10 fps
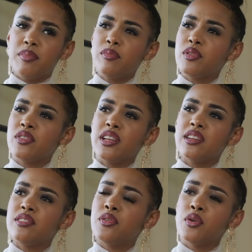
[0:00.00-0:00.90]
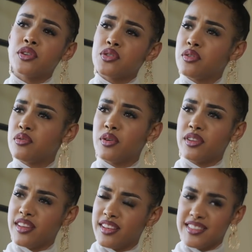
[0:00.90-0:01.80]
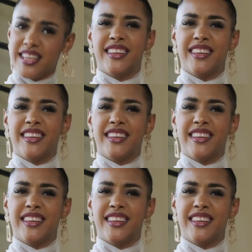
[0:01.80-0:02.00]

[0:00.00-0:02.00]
People really focus on the wrong things.